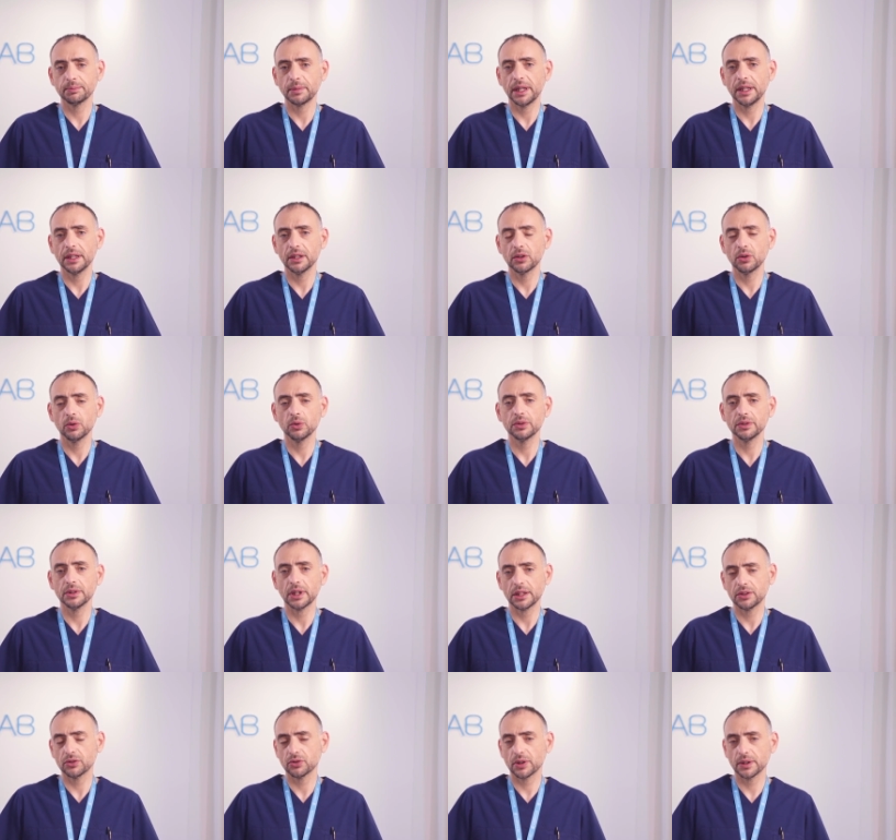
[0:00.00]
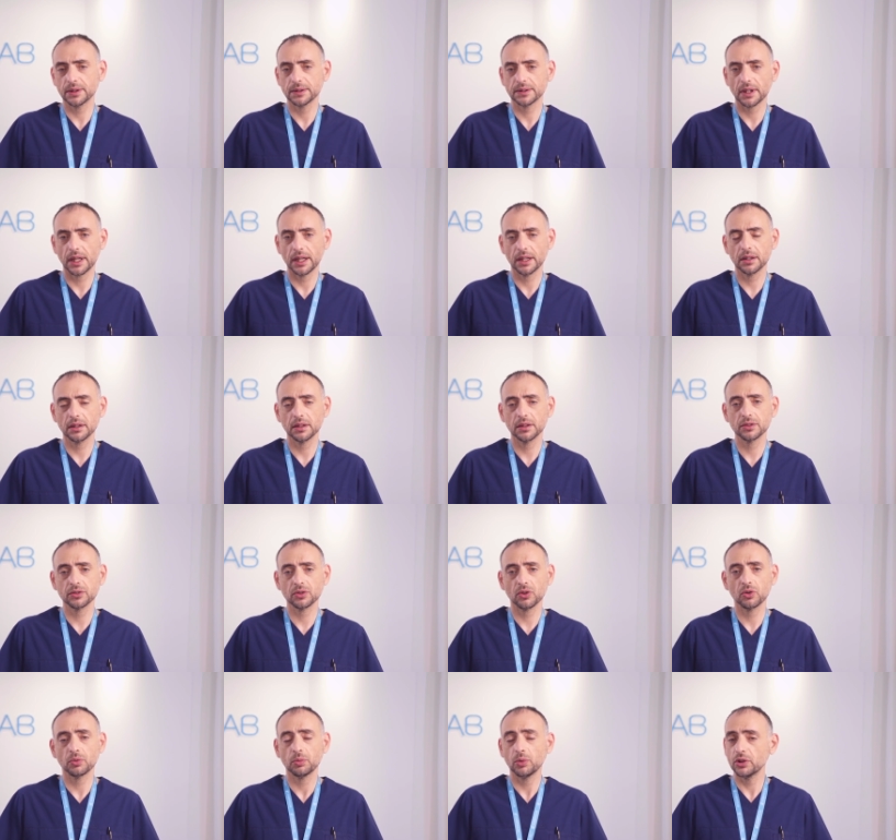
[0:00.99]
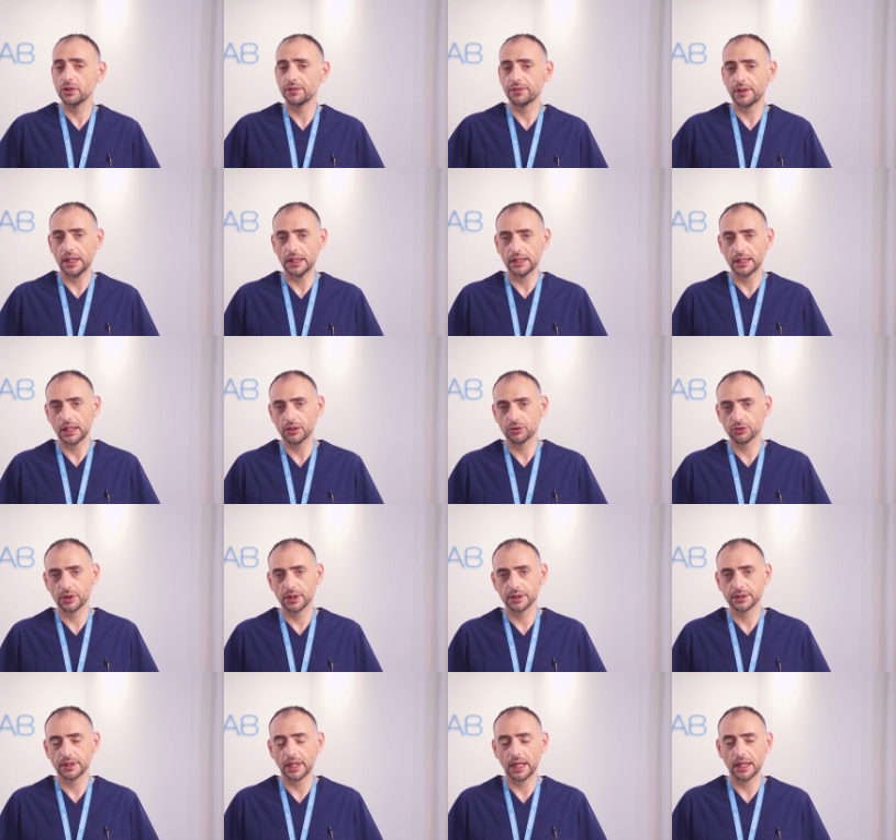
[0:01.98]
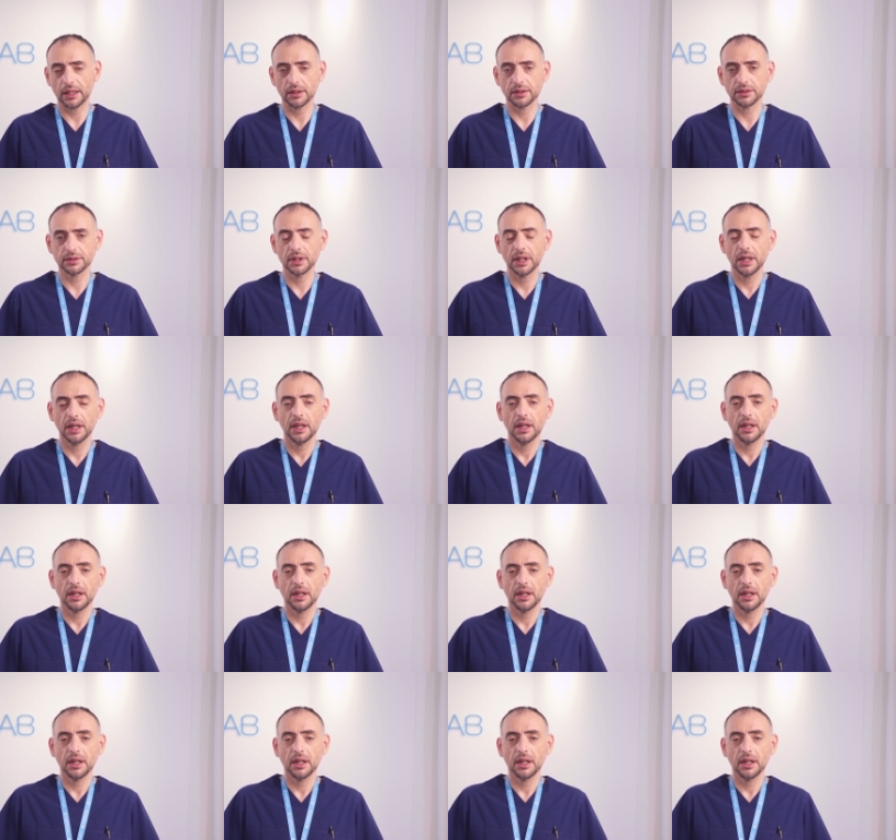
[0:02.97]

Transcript: may include natural cycles or modified natural cycles.